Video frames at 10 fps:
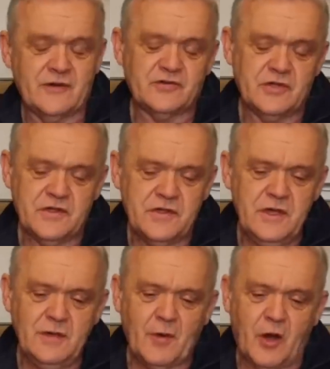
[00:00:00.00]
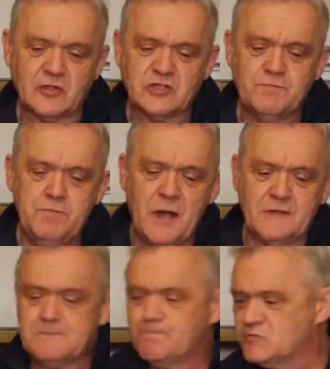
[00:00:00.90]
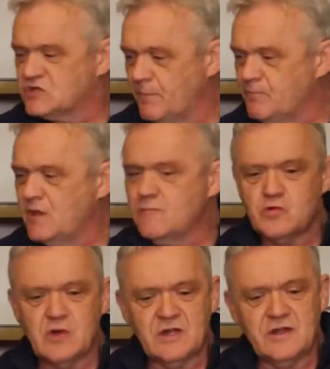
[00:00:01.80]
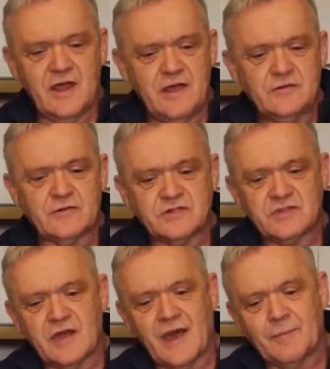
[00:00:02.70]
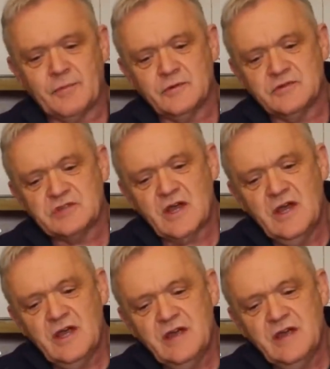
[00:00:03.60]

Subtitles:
planetary gearbox. But something really interesting happens